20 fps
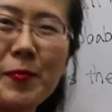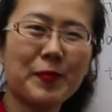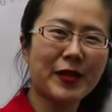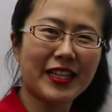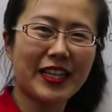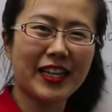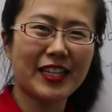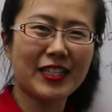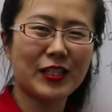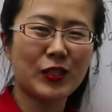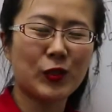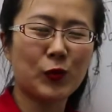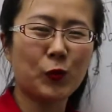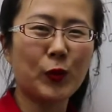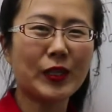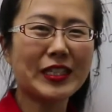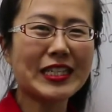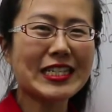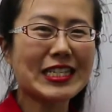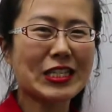a minute,
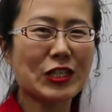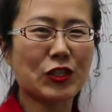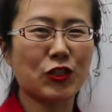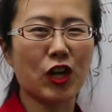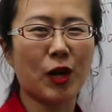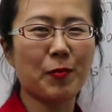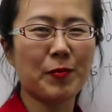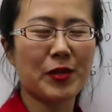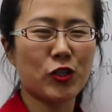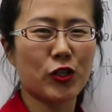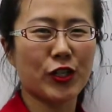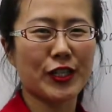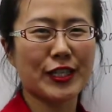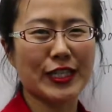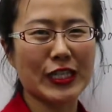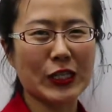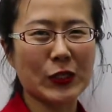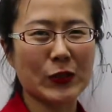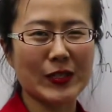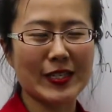what is geometric
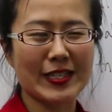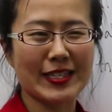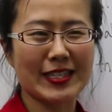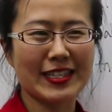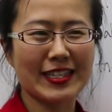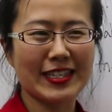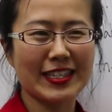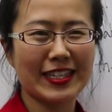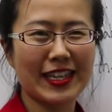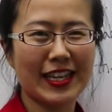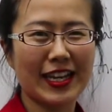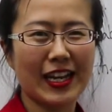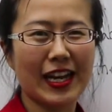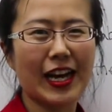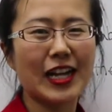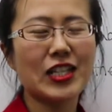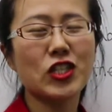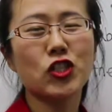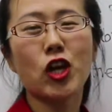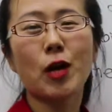sequence?
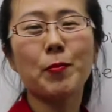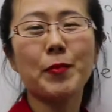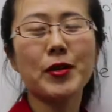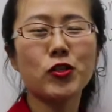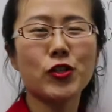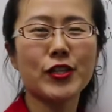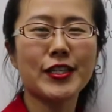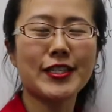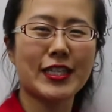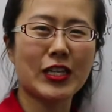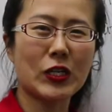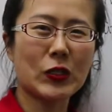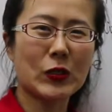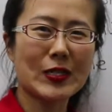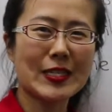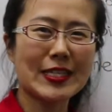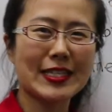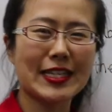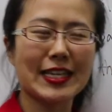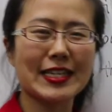A geometric
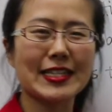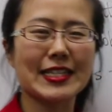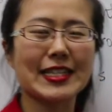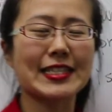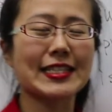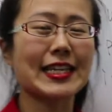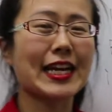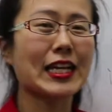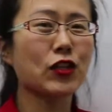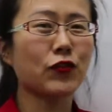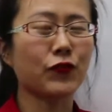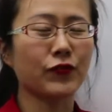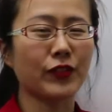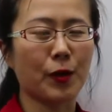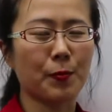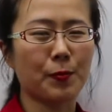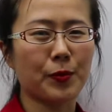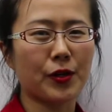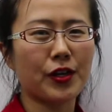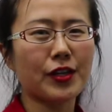sequence is a set of
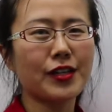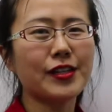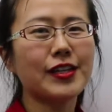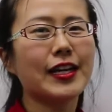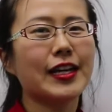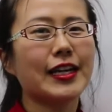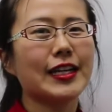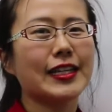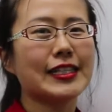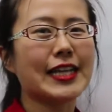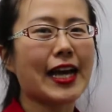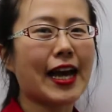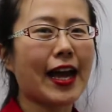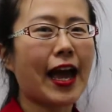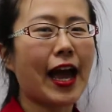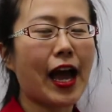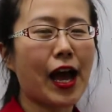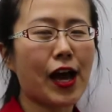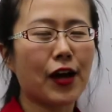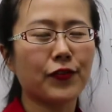numbers that
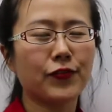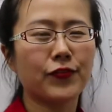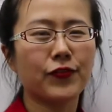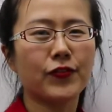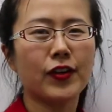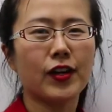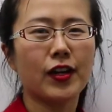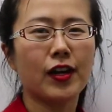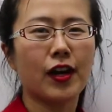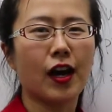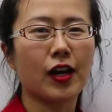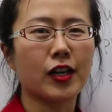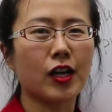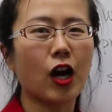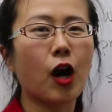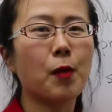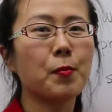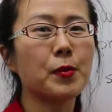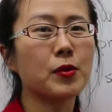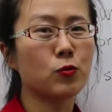have a
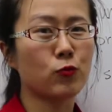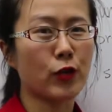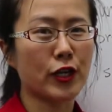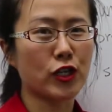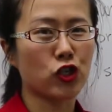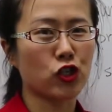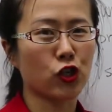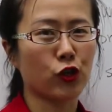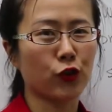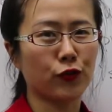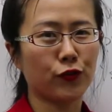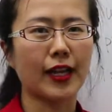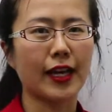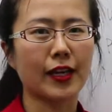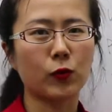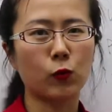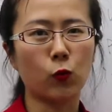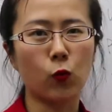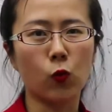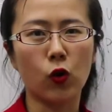common ratio,
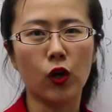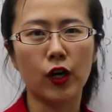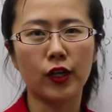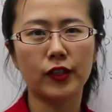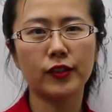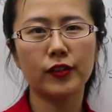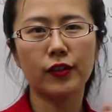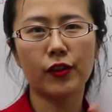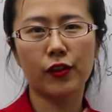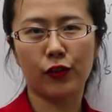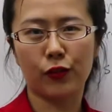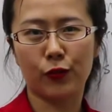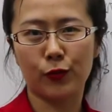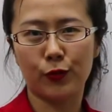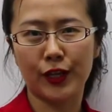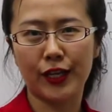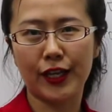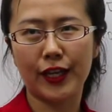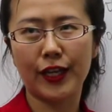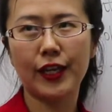like 1,
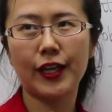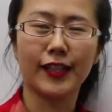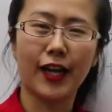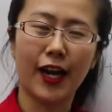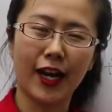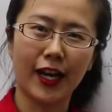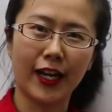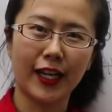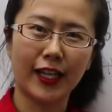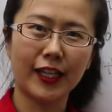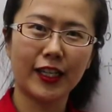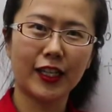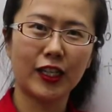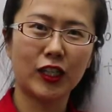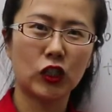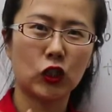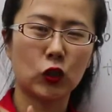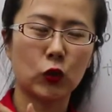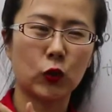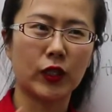3, 9,
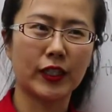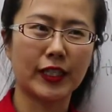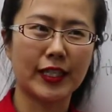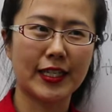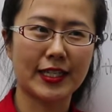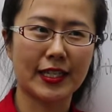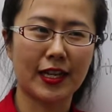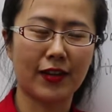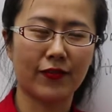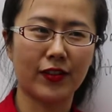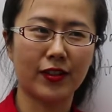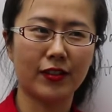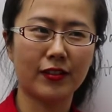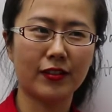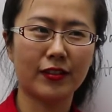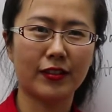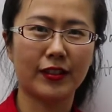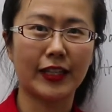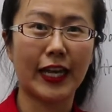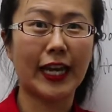
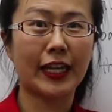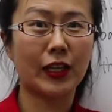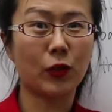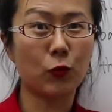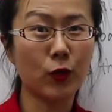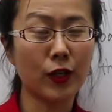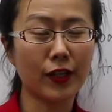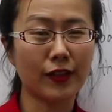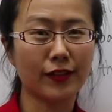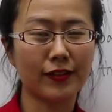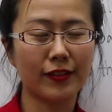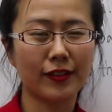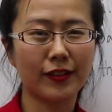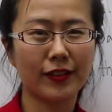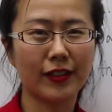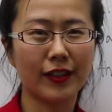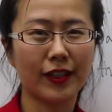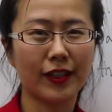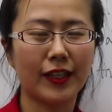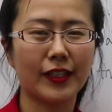27, 81.
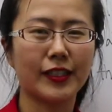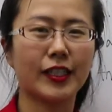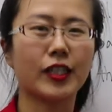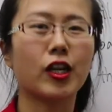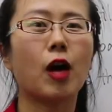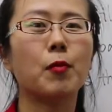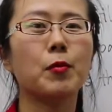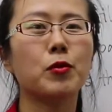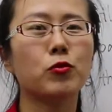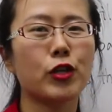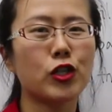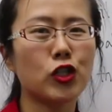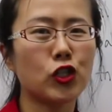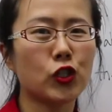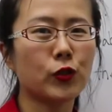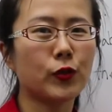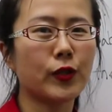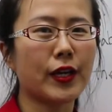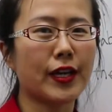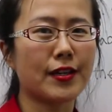The common
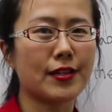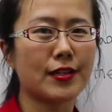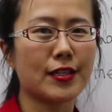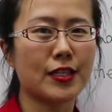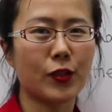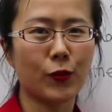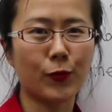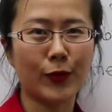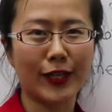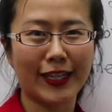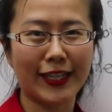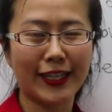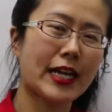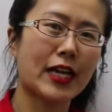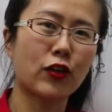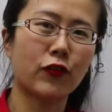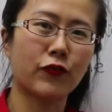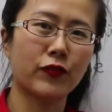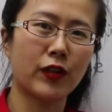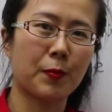ratio is 3.
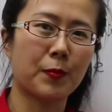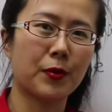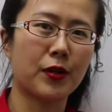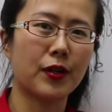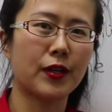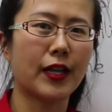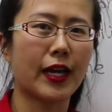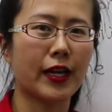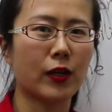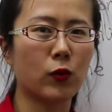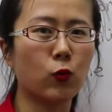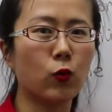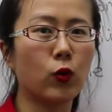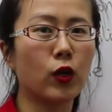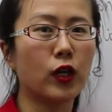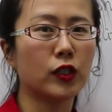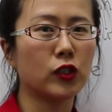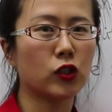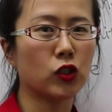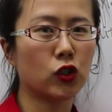Set of numbers like
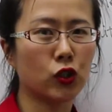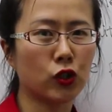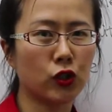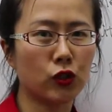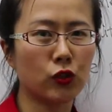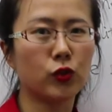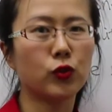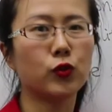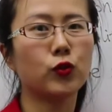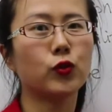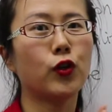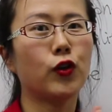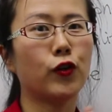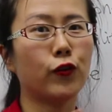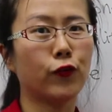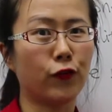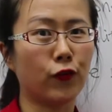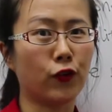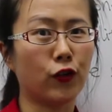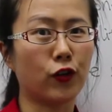1, 2,
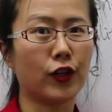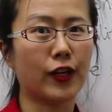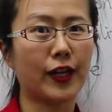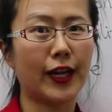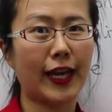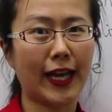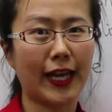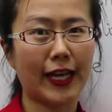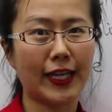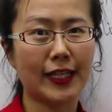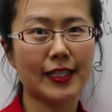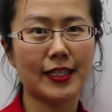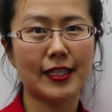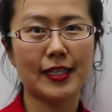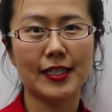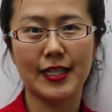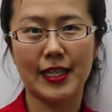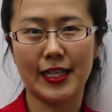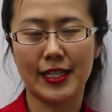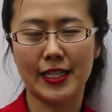4, 8,
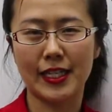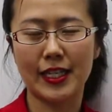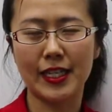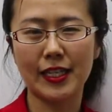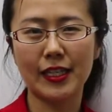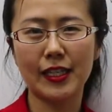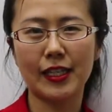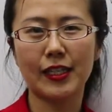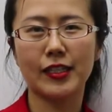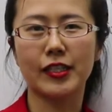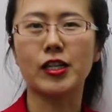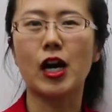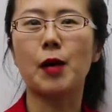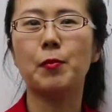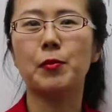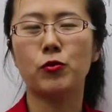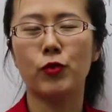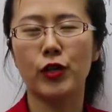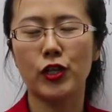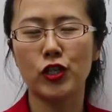16. The
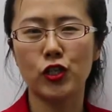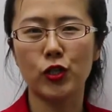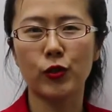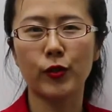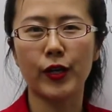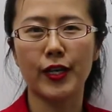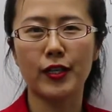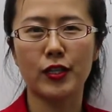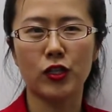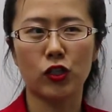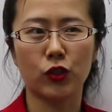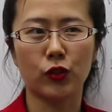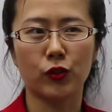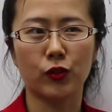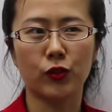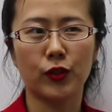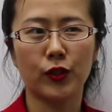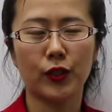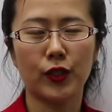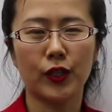common ratio is
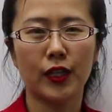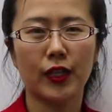2.